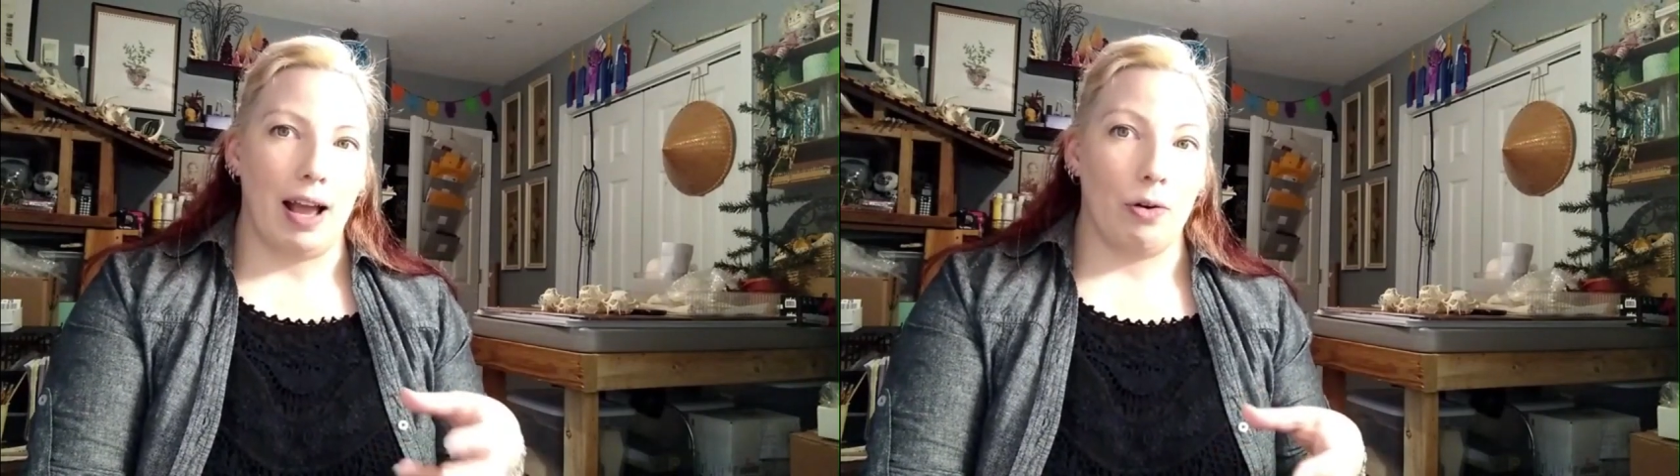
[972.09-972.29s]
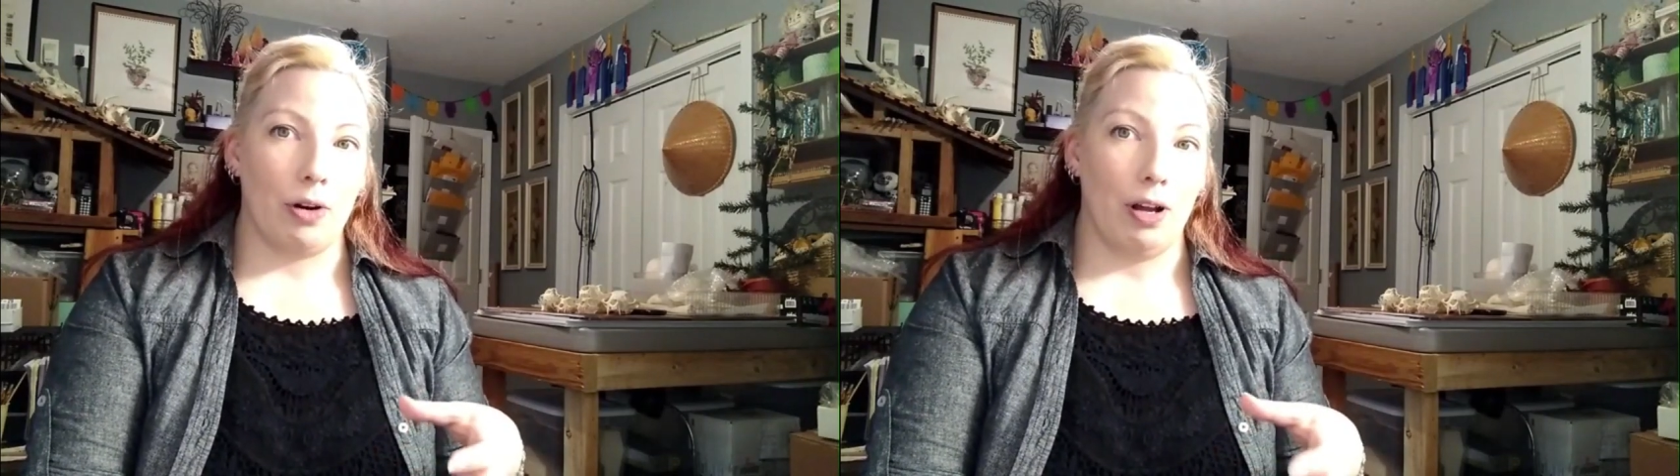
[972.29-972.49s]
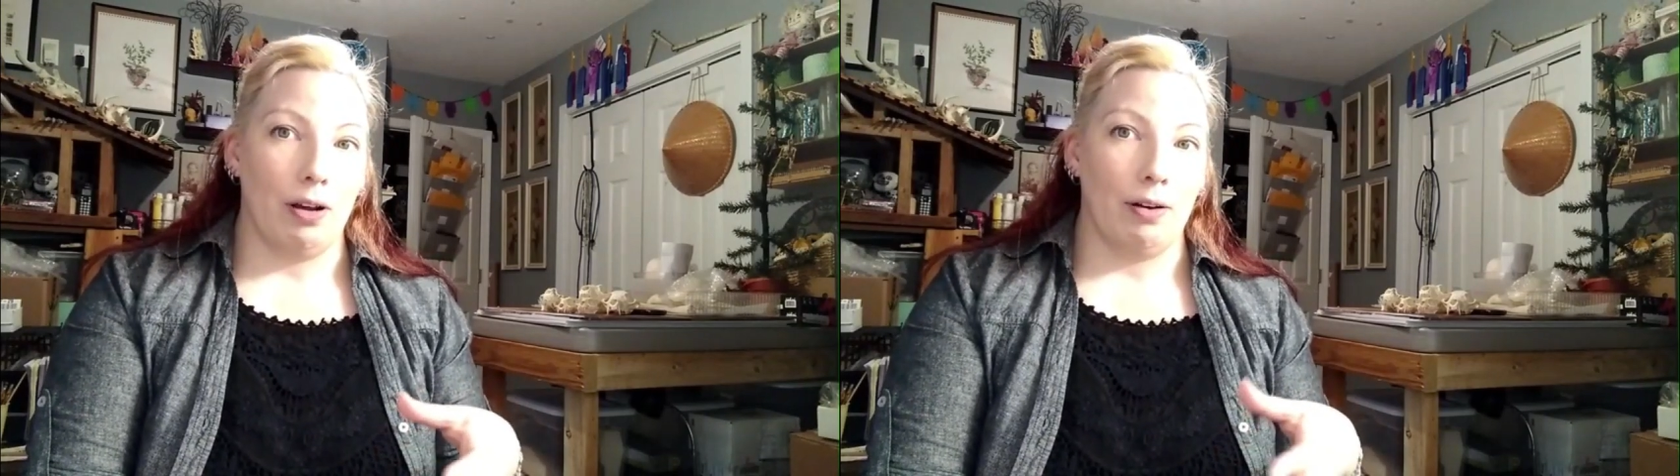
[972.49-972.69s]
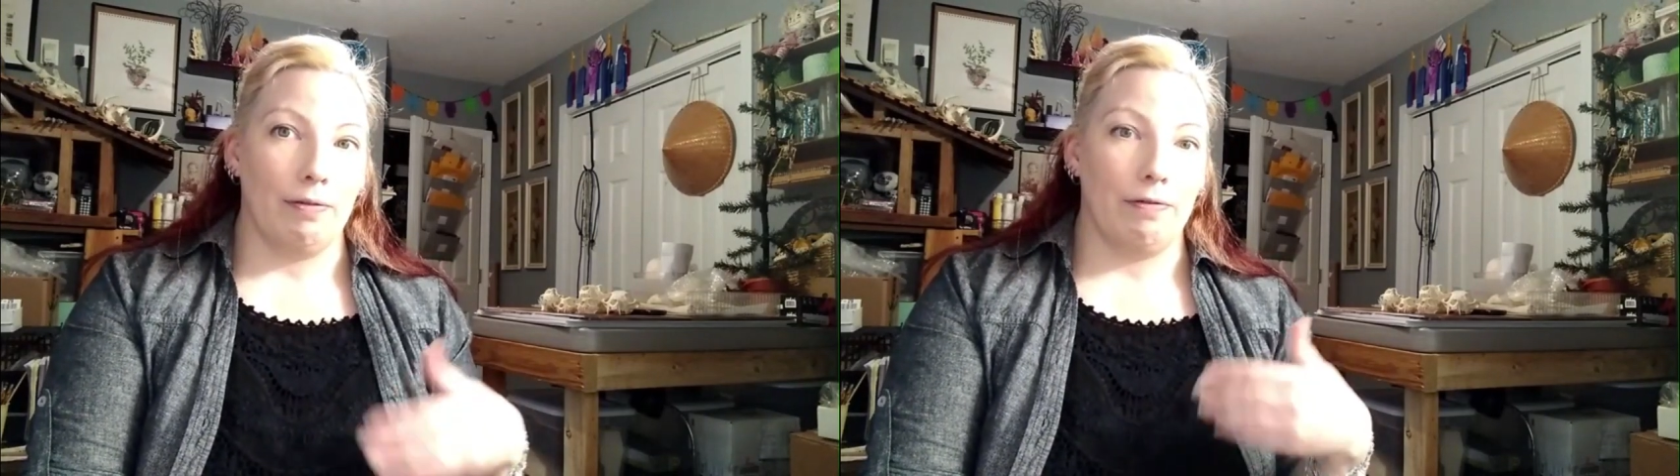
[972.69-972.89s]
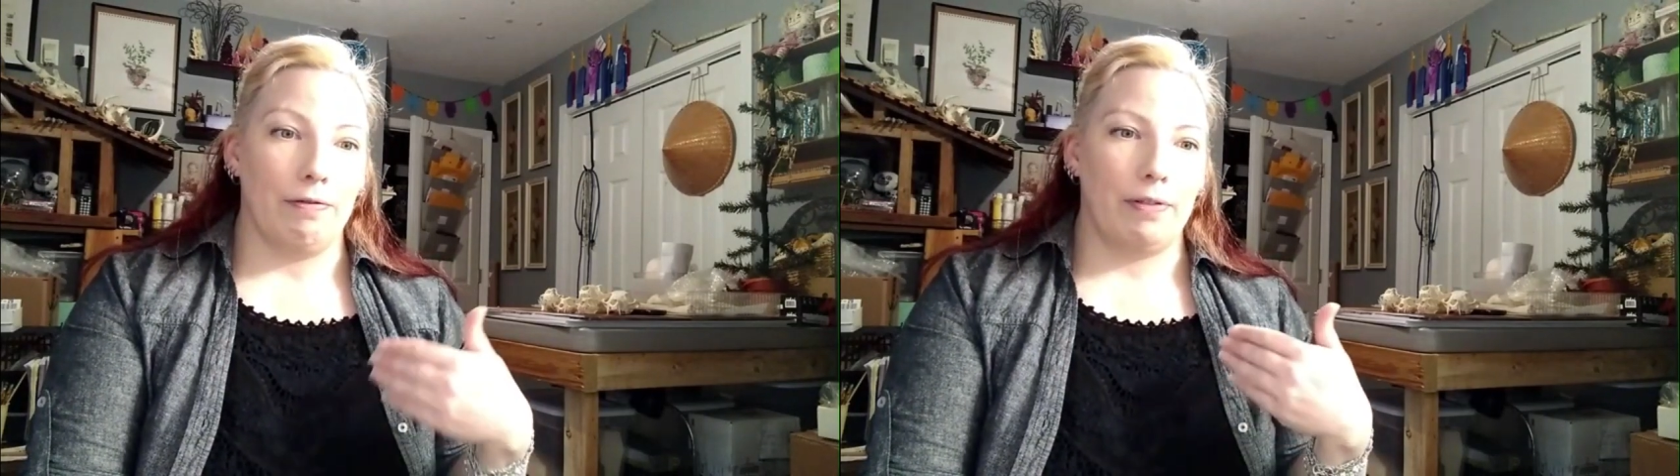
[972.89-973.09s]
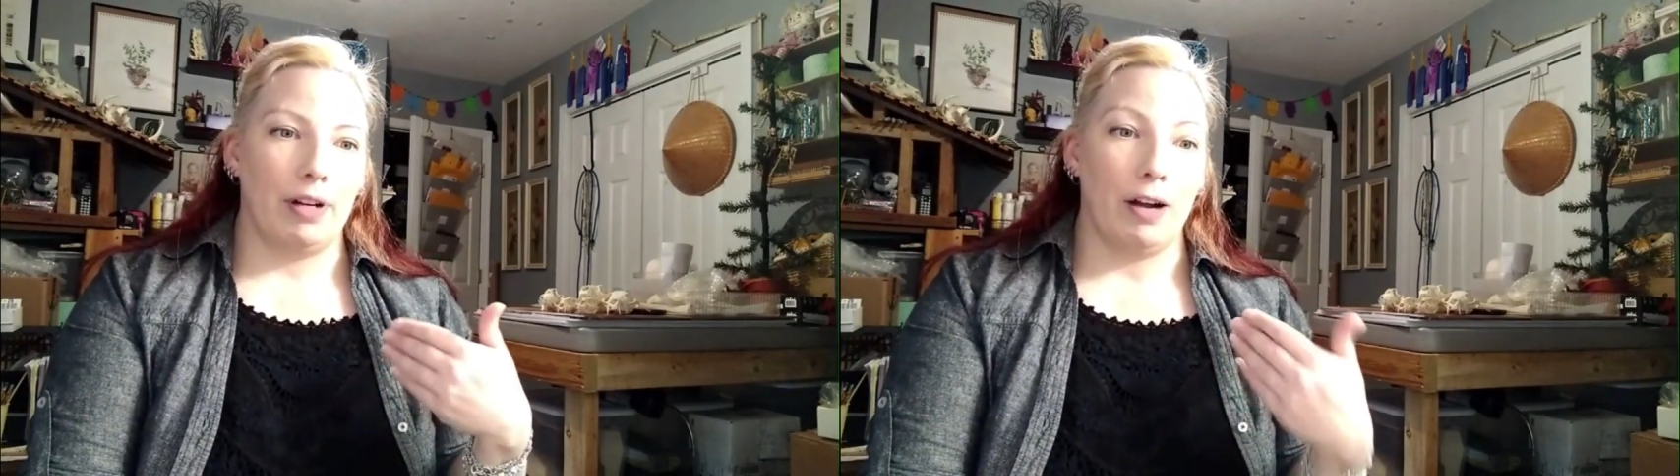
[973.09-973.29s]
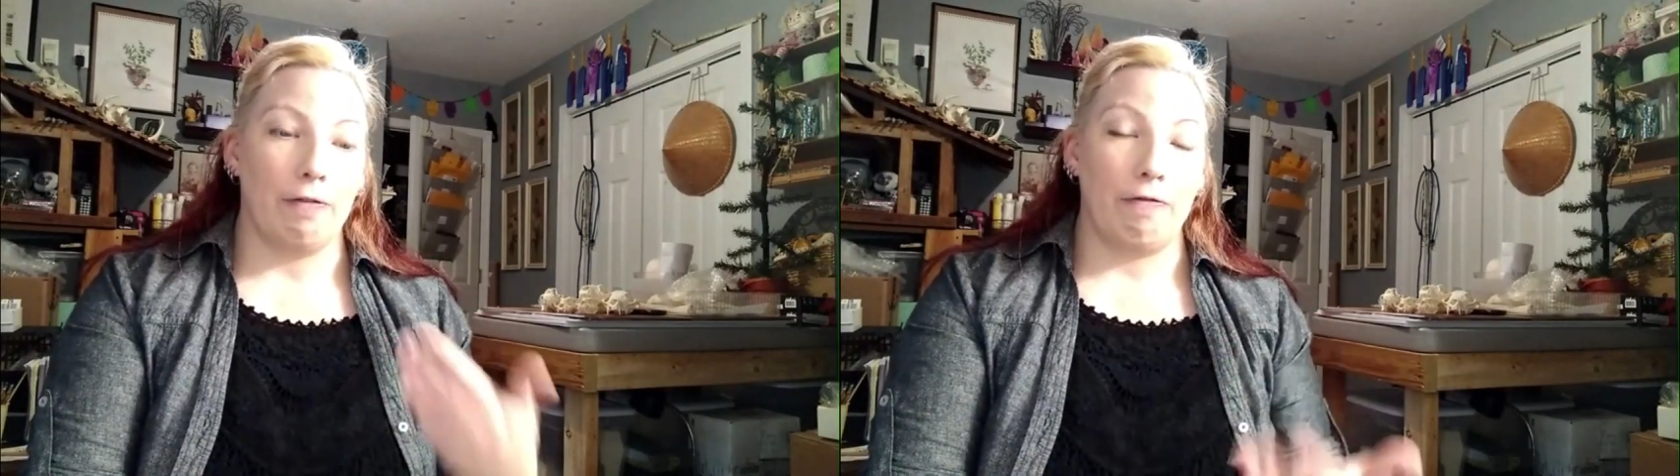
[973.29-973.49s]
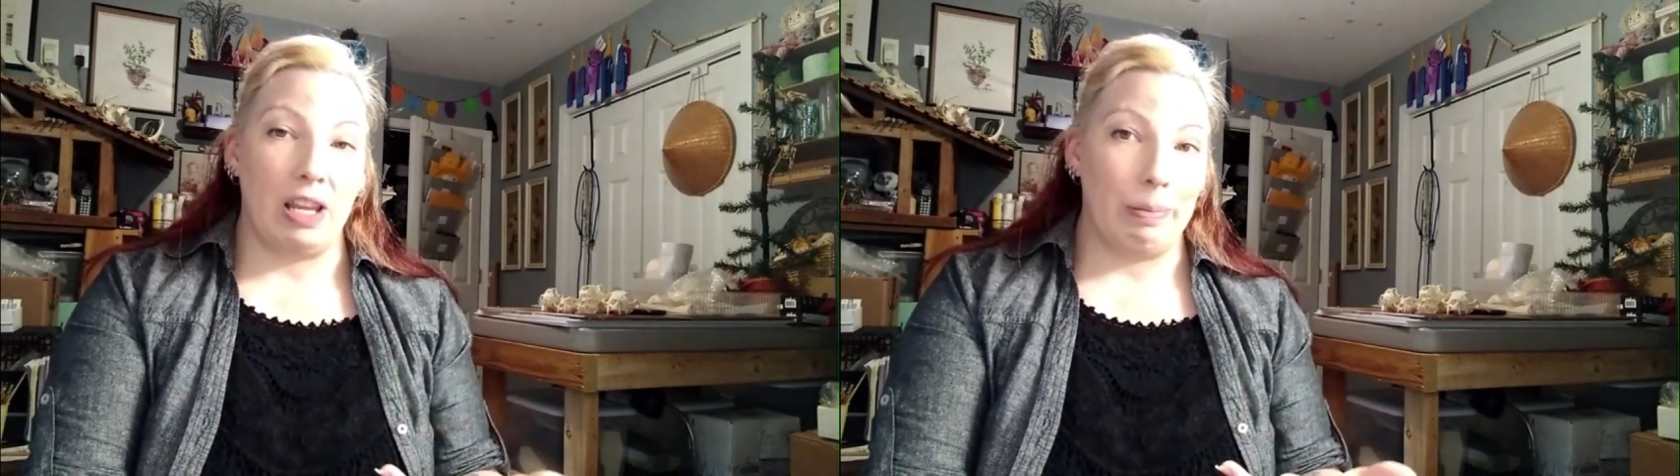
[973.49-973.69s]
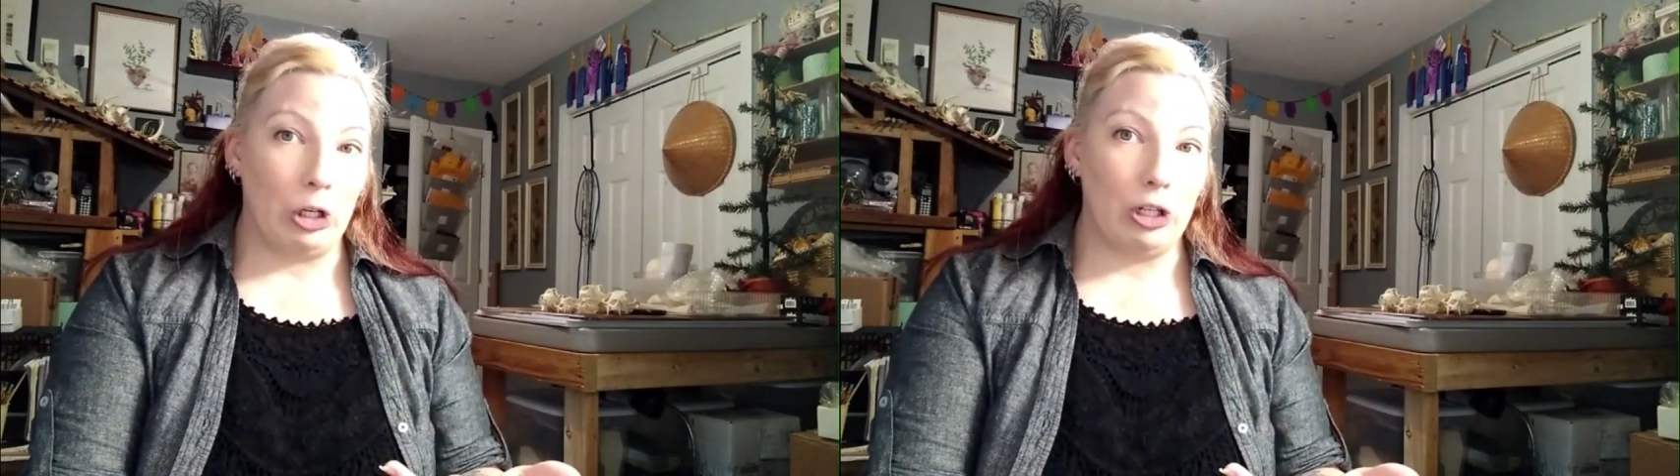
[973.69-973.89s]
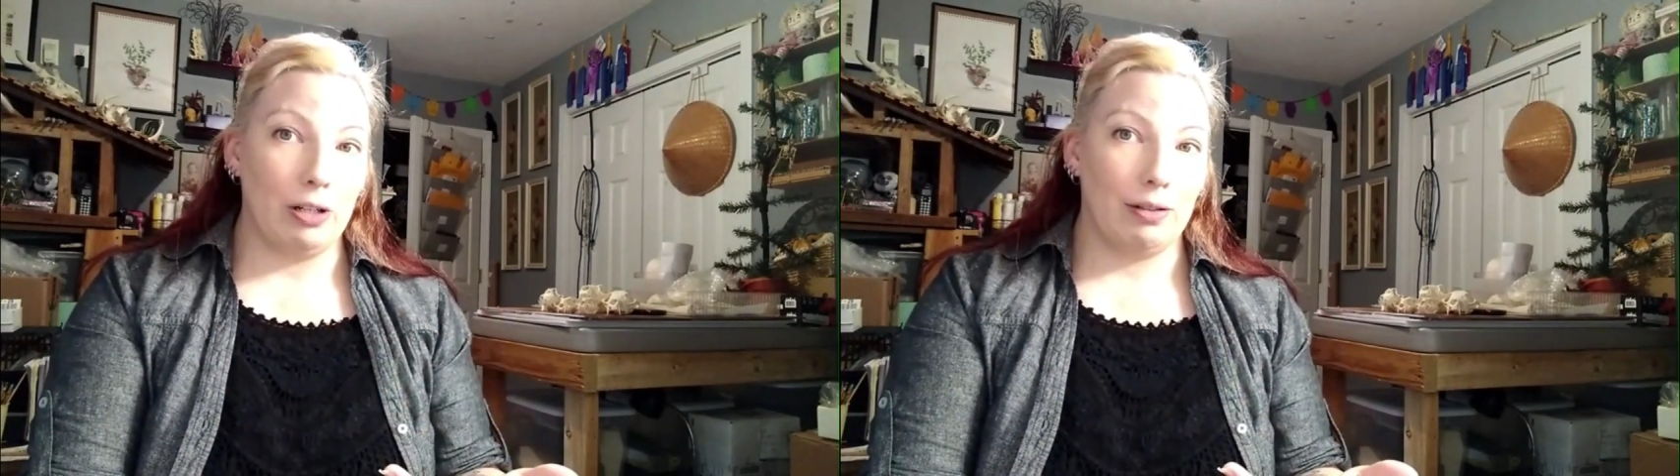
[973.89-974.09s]
out of a
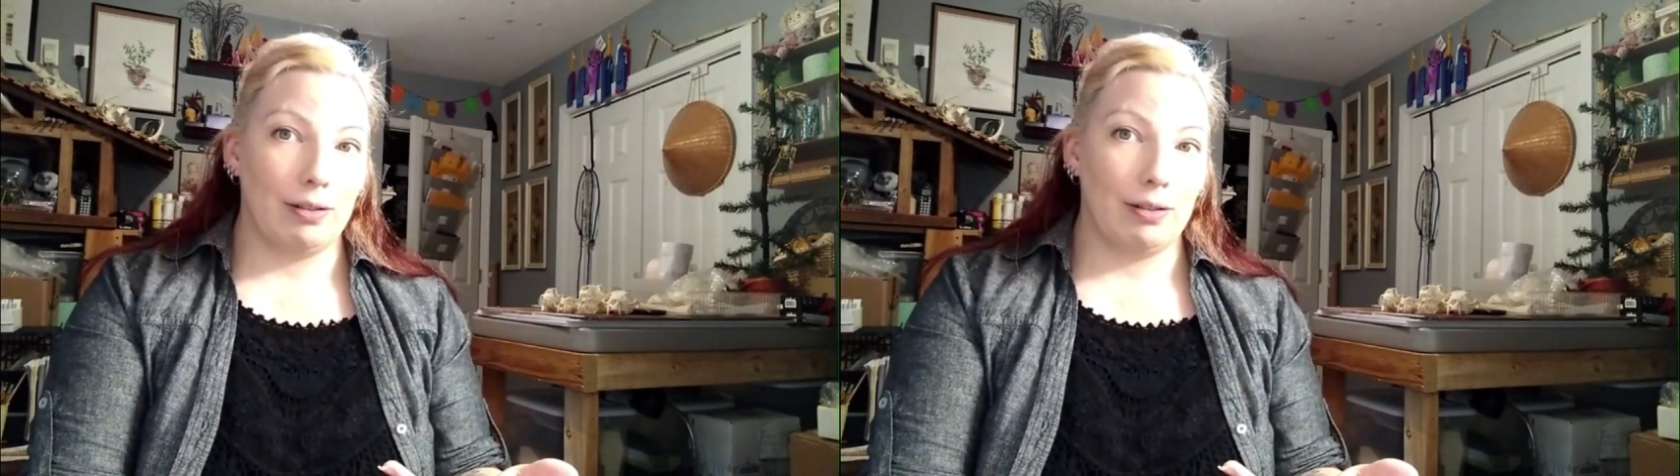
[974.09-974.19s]
femur,